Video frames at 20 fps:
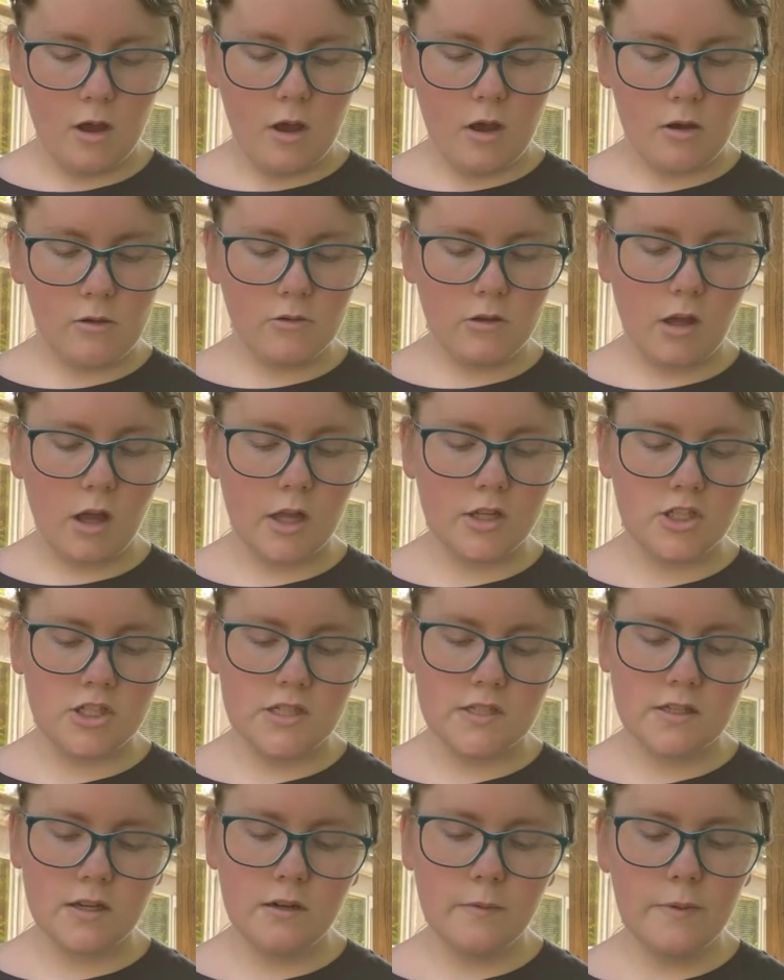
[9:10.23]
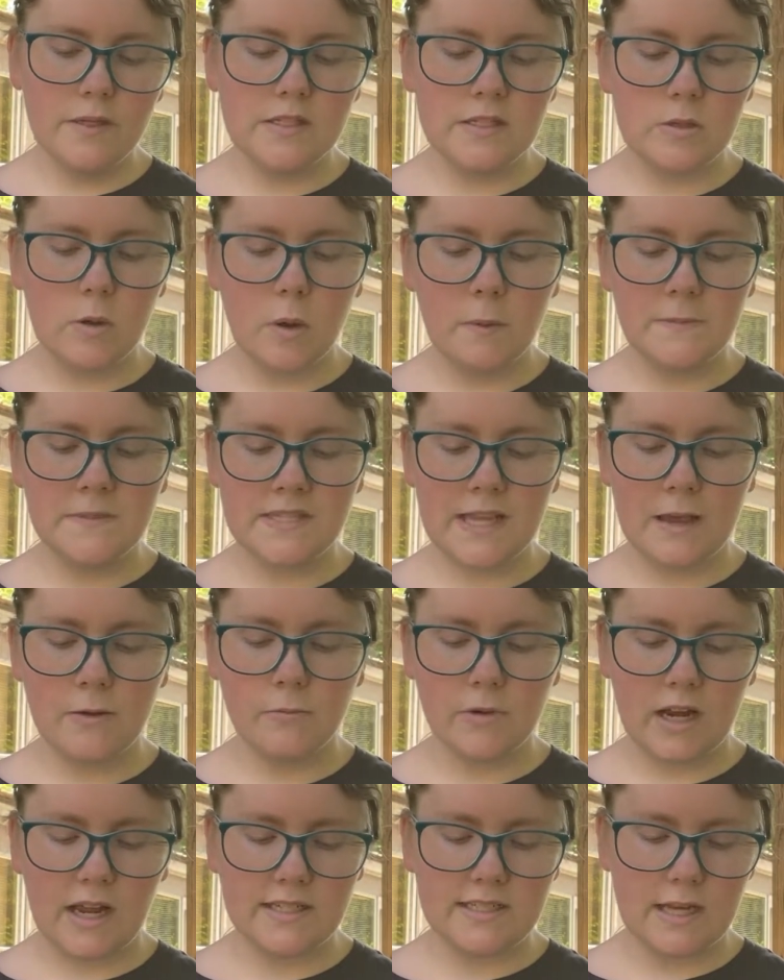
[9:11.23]
Oh god, she's gonna be so upset
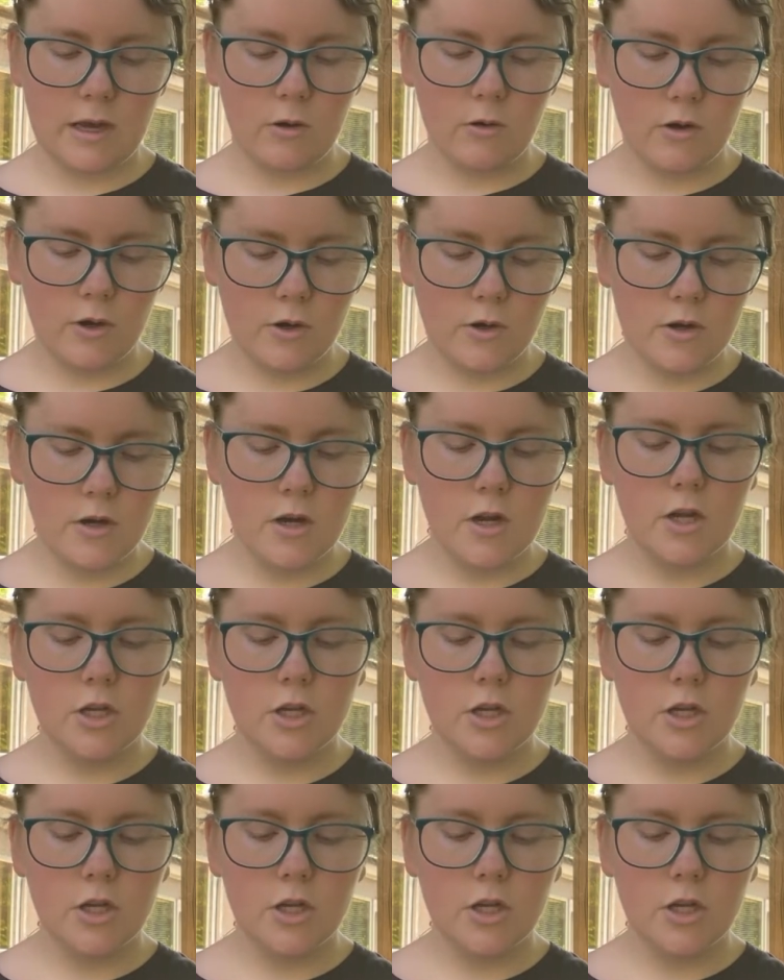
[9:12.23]
when I tell her.